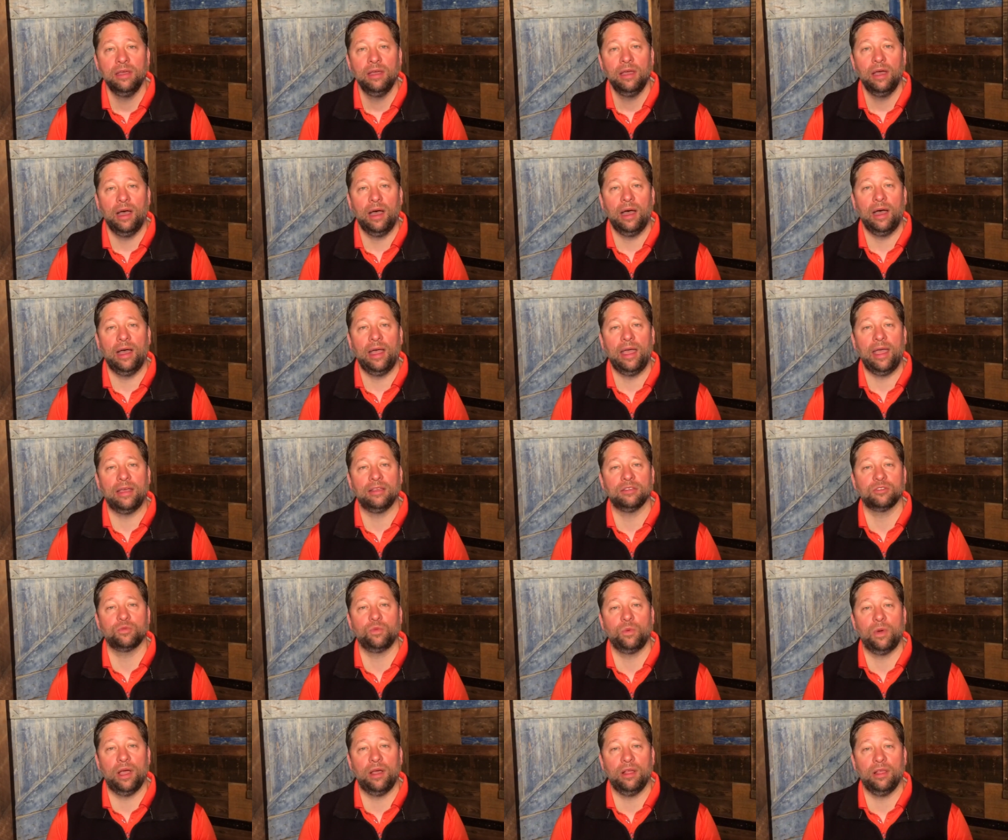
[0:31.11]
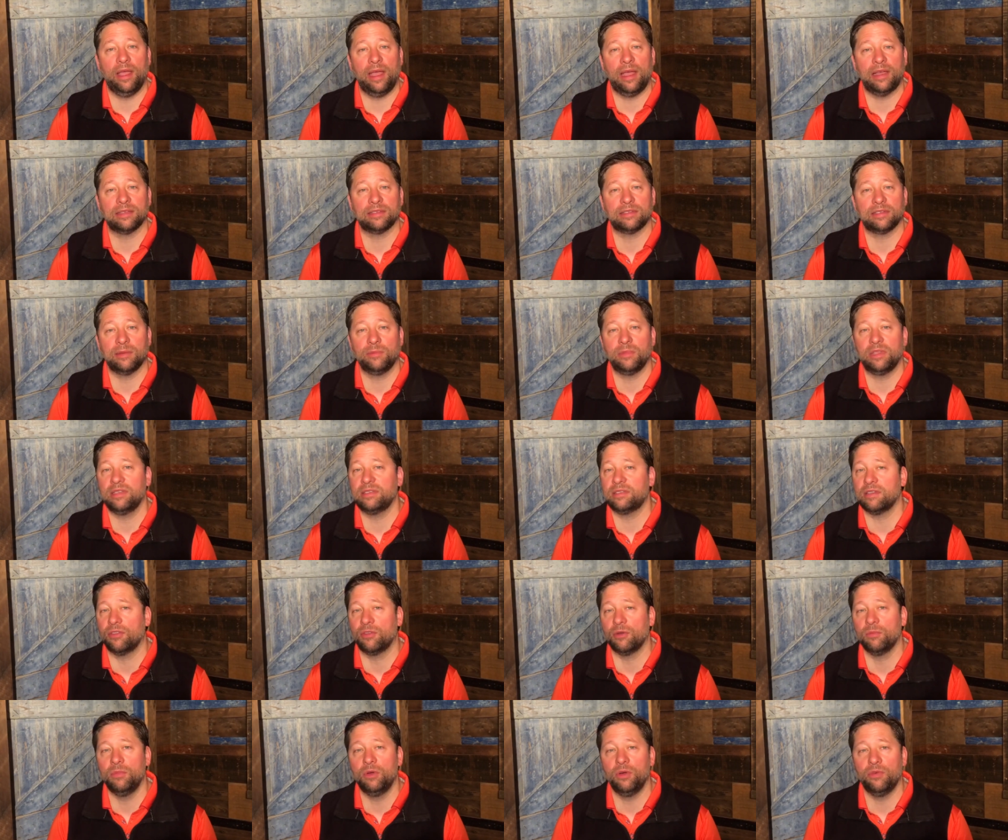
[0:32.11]
Uh, as well as some of these
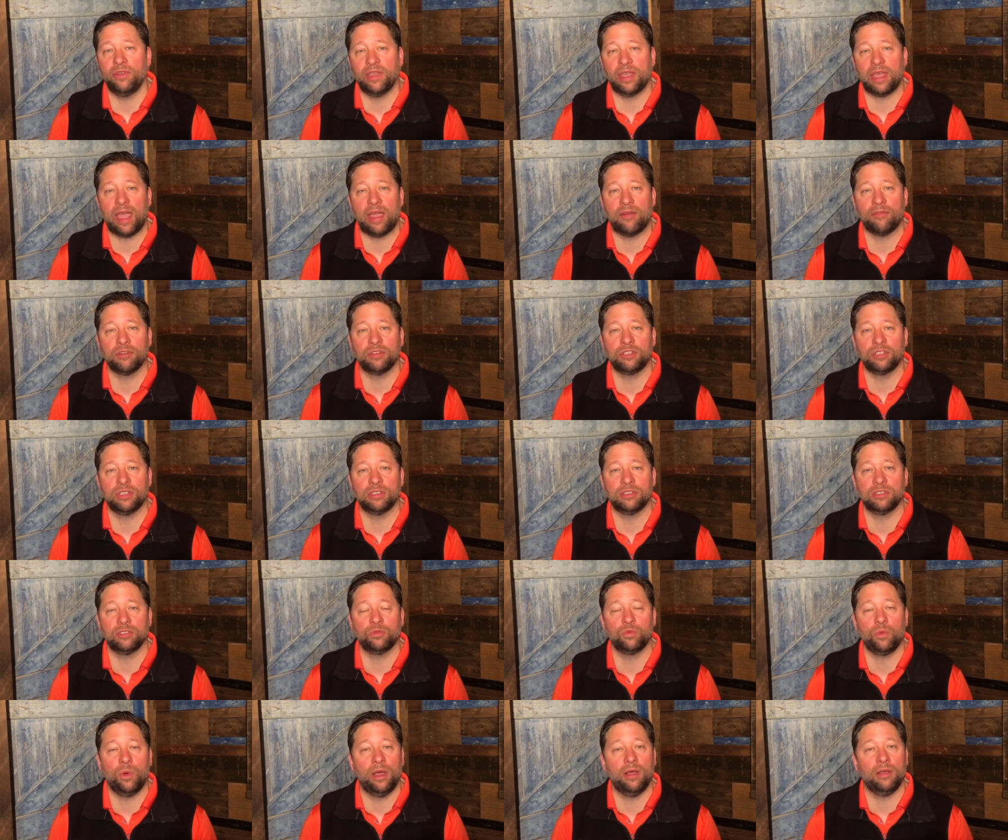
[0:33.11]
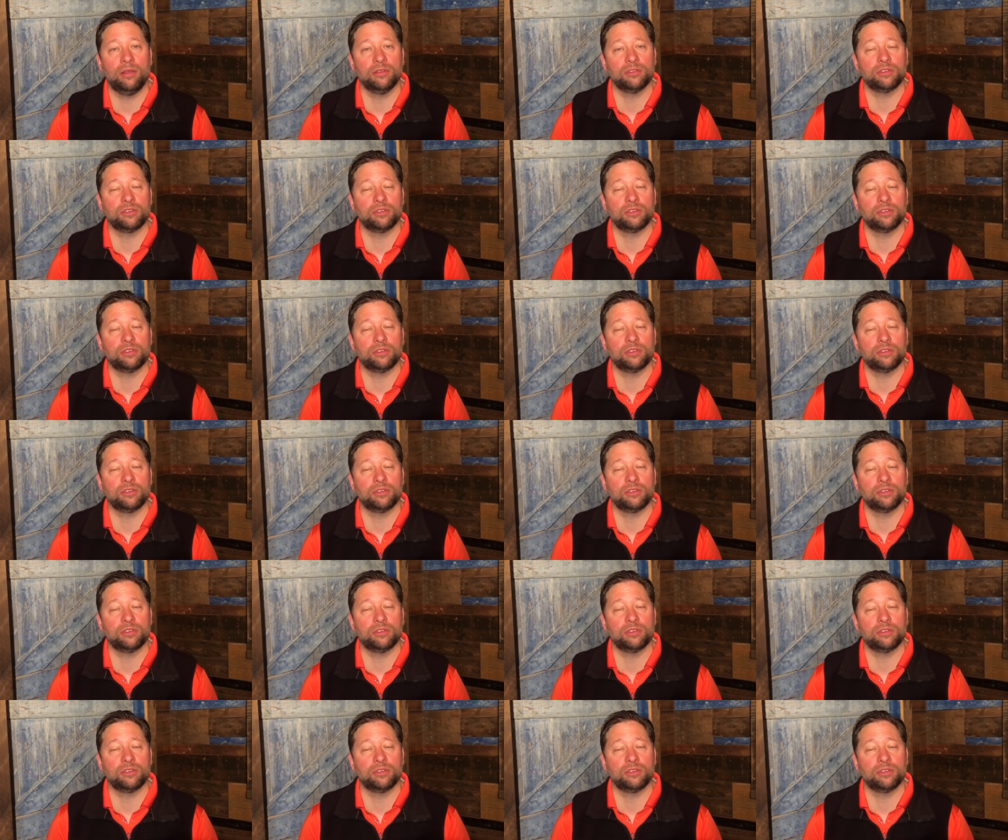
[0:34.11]
other moving averages as well.